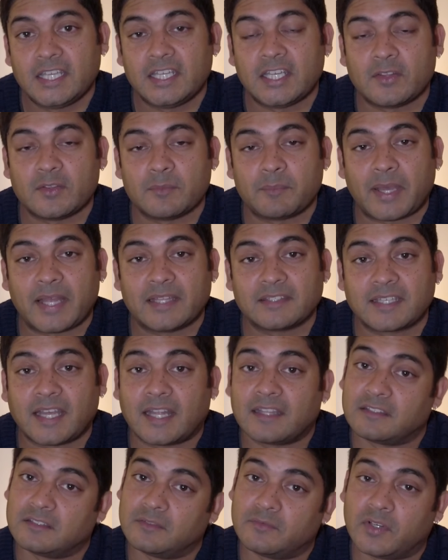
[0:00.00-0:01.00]
you know, that bands
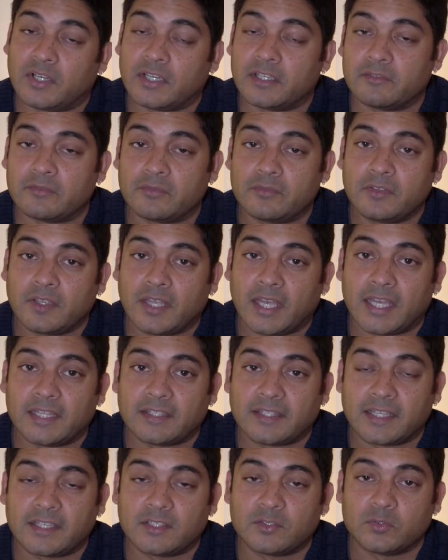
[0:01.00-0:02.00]
can survive
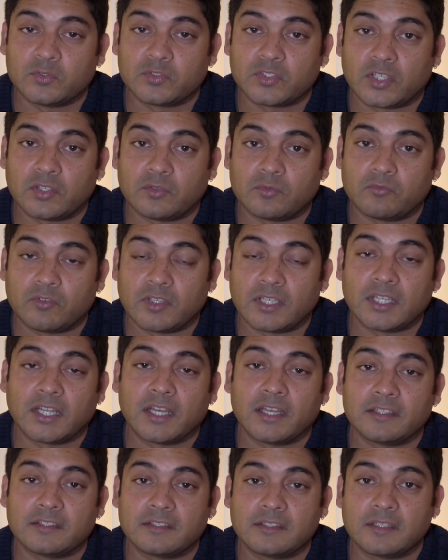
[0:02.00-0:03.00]
and they can also
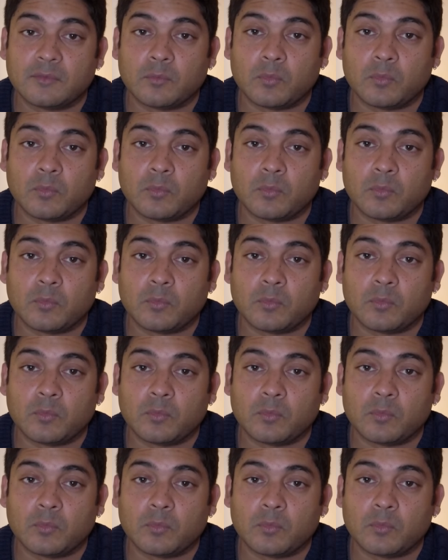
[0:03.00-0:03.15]
realize